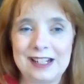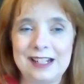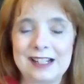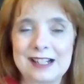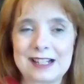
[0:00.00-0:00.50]

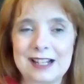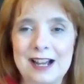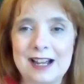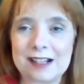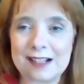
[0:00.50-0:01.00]
is
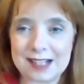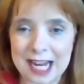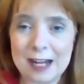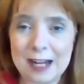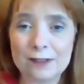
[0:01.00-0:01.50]
uh,
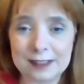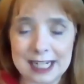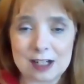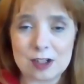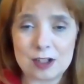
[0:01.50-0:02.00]
save
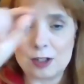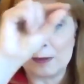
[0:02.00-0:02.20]
links to your